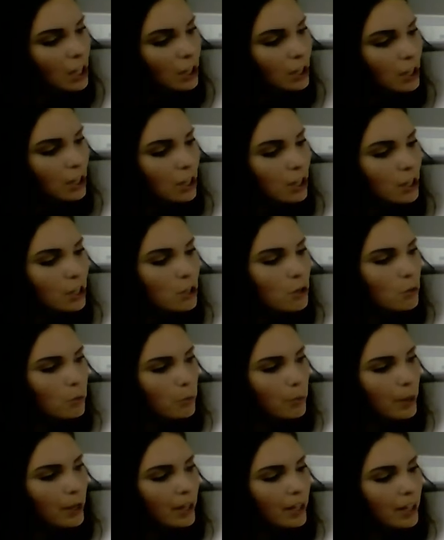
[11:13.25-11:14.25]
Loop,
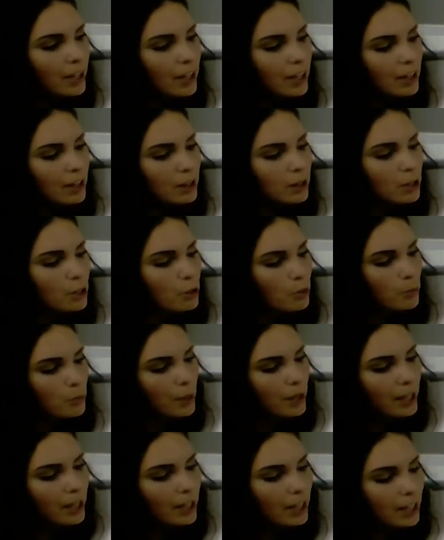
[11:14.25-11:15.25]
loop,
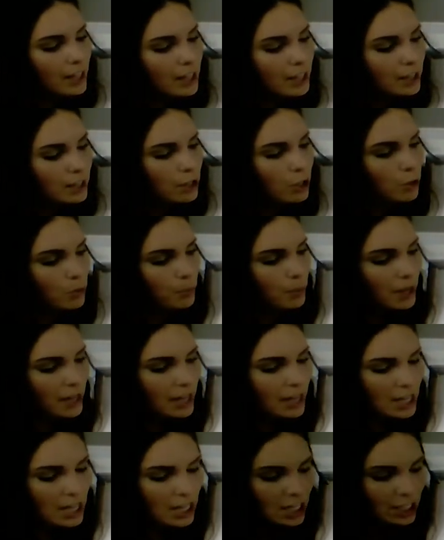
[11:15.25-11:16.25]
loop,
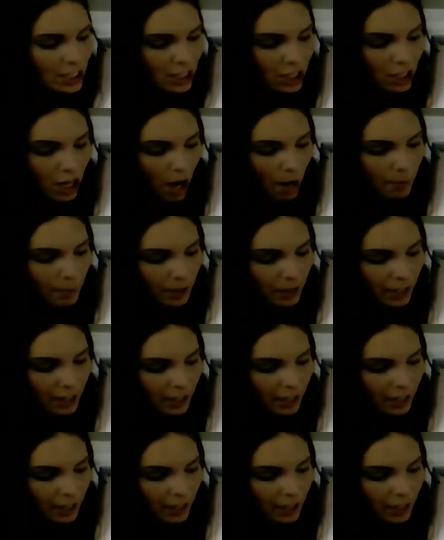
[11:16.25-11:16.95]
stop.